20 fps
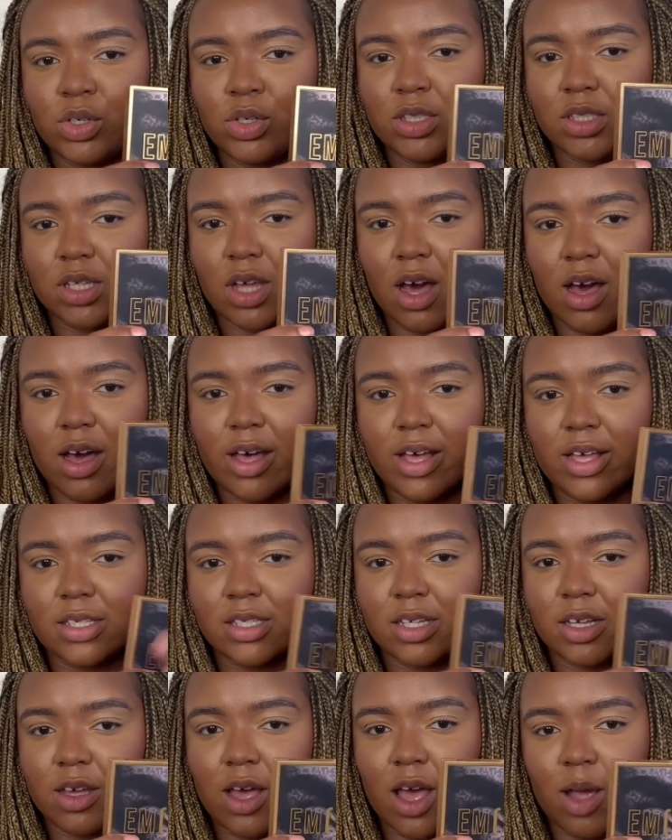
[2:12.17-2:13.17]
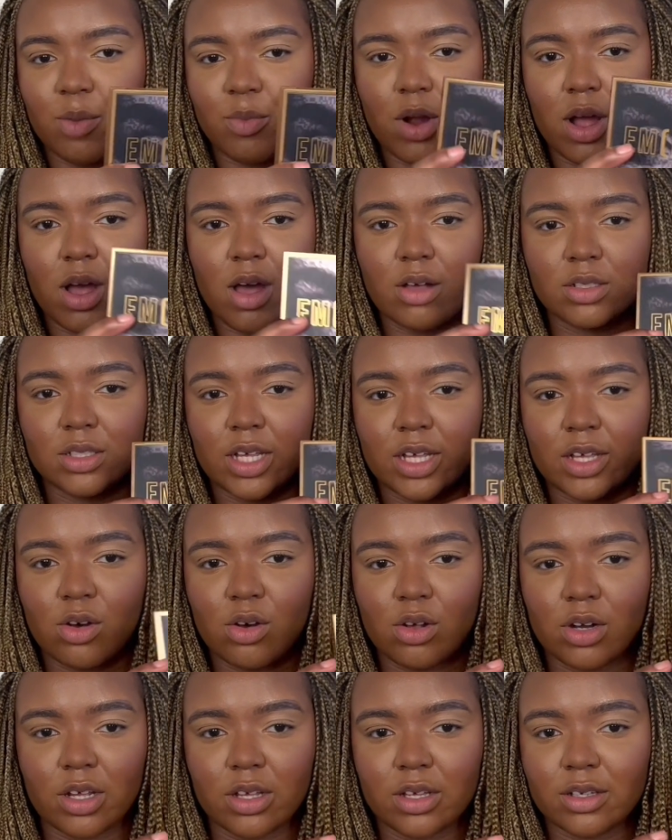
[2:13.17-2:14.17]
eyes, her eyebrows,
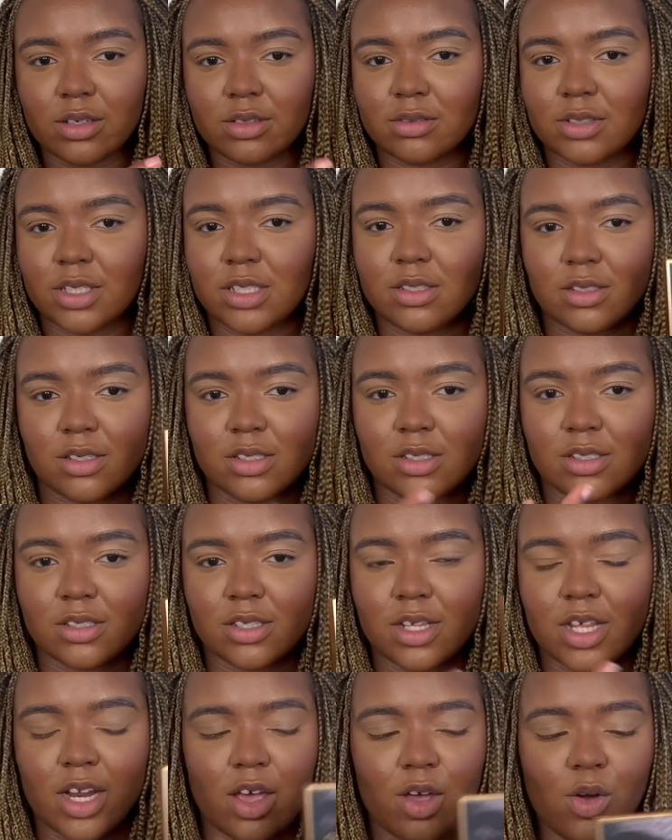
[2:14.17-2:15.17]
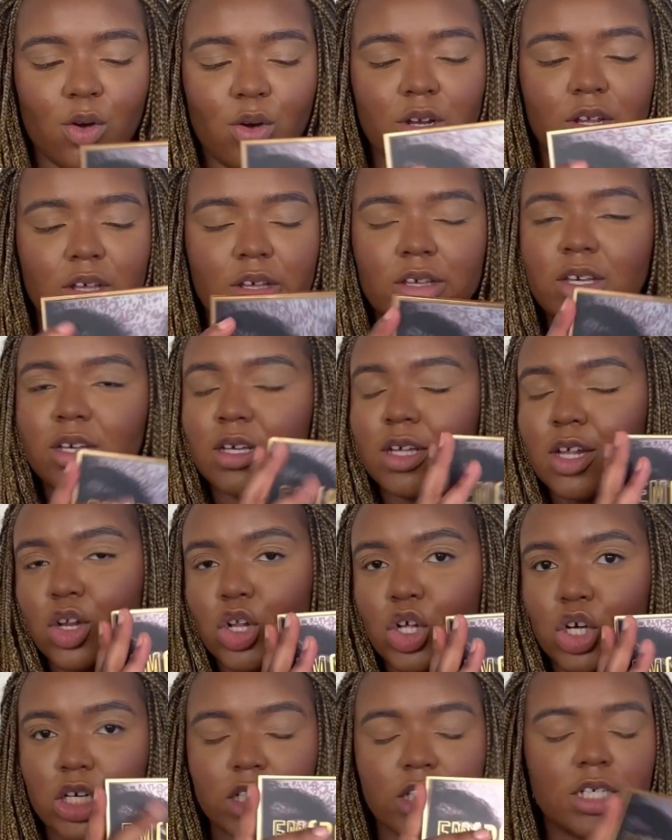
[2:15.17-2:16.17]
iconic. This is an iconic
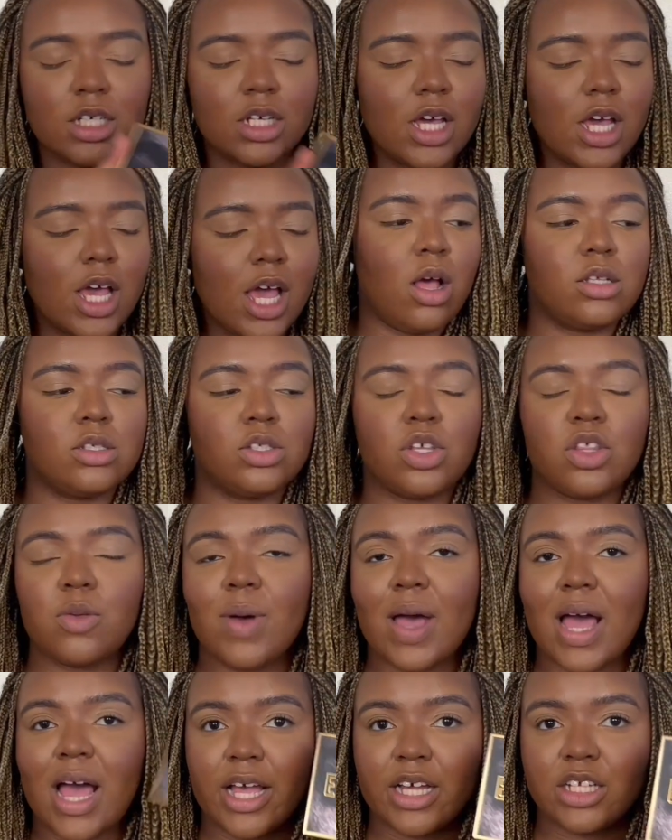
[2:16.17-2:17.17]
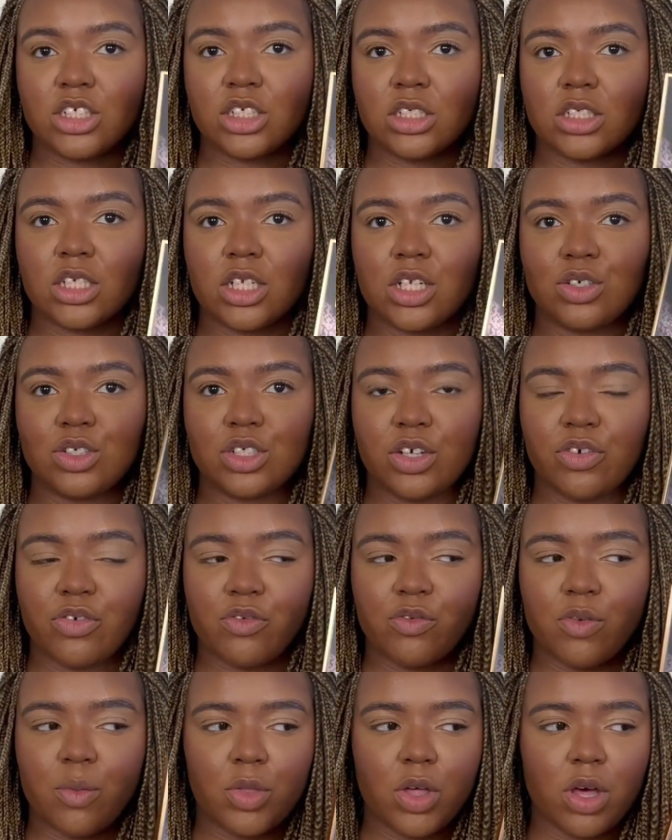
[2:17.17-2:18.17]
look. So the packaging is a little
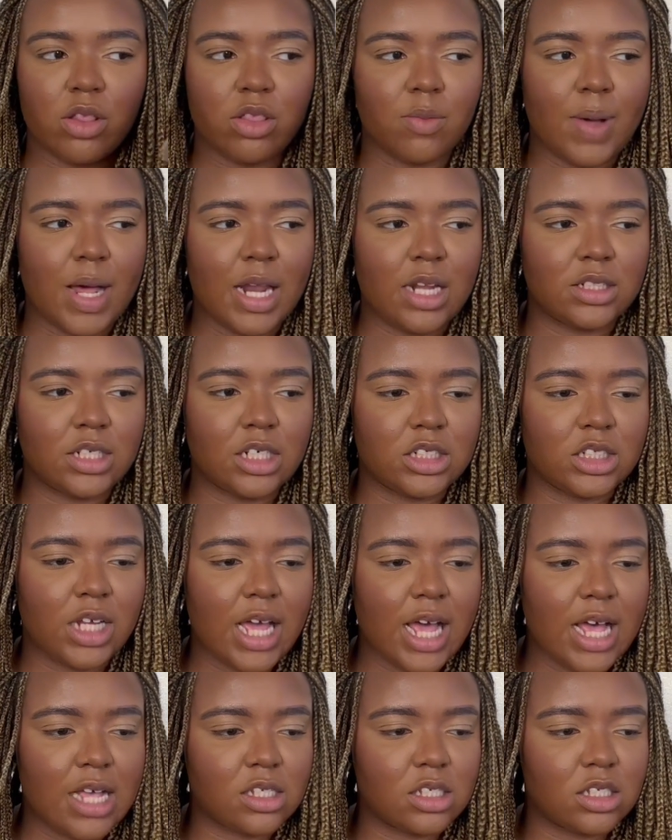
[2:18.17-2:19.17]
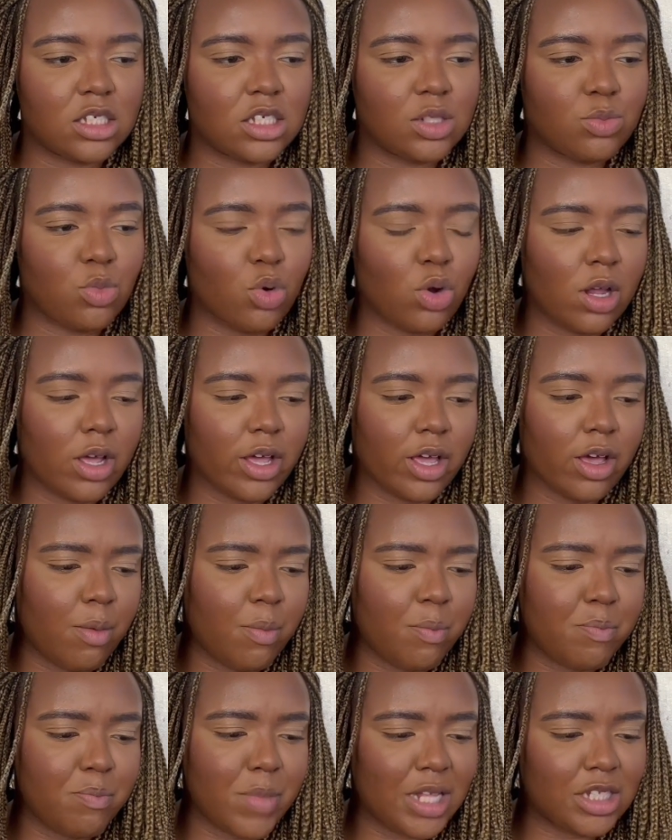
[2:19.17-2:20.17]
different from the other palettes that she has. This is more like a
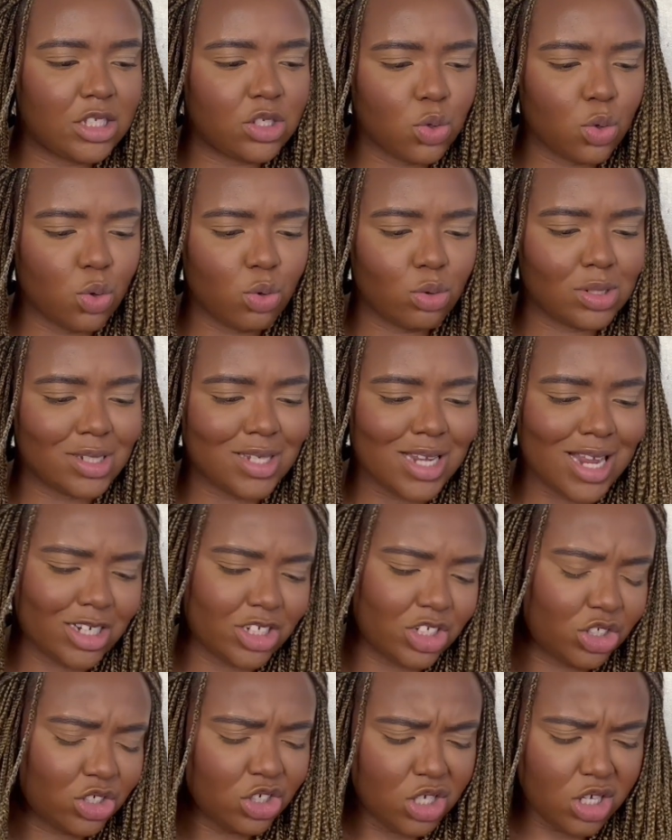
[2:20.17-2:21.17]
metal slash,